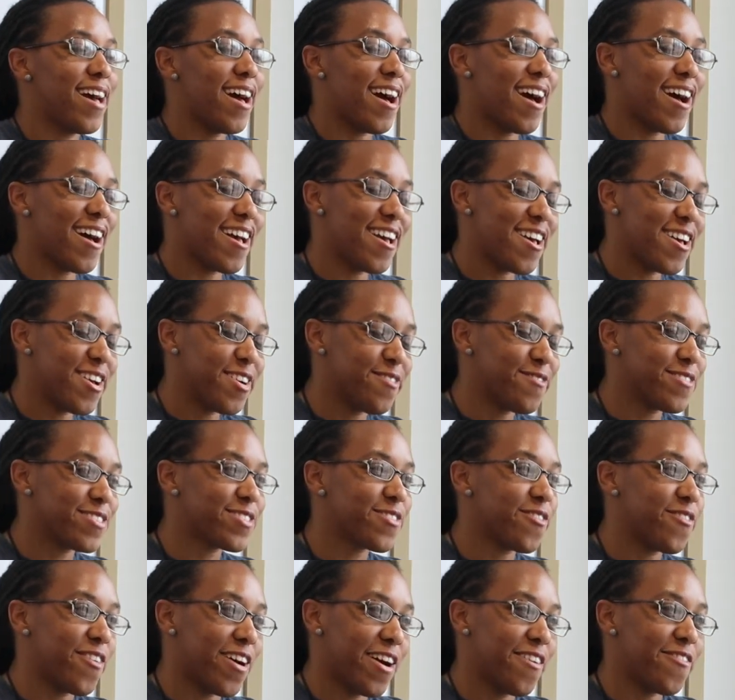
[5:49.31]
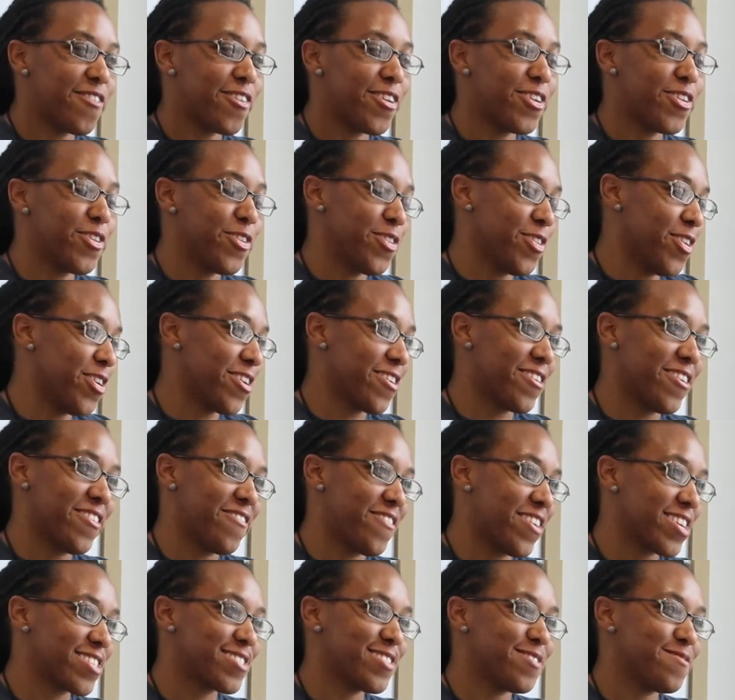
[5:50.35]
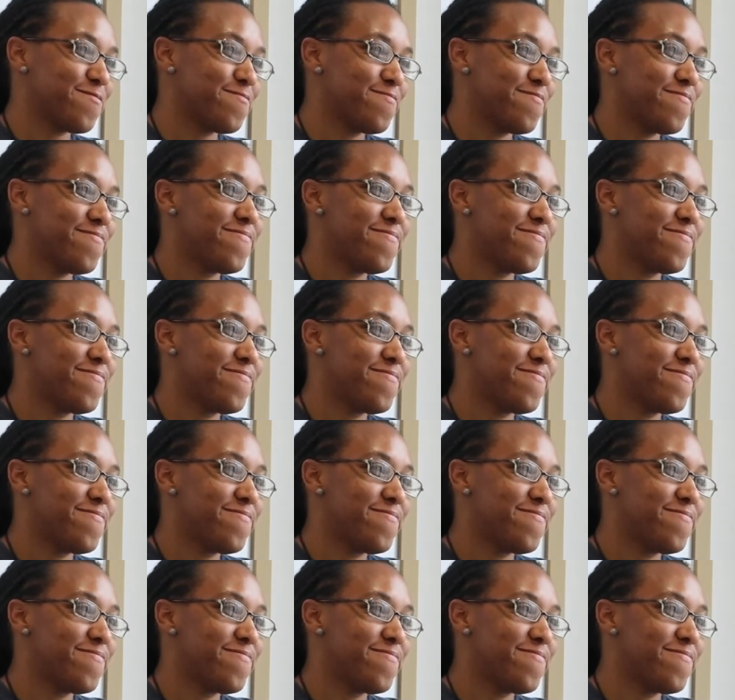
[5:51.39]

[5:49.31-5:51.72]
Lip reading: I am a survivor and no longer a victim.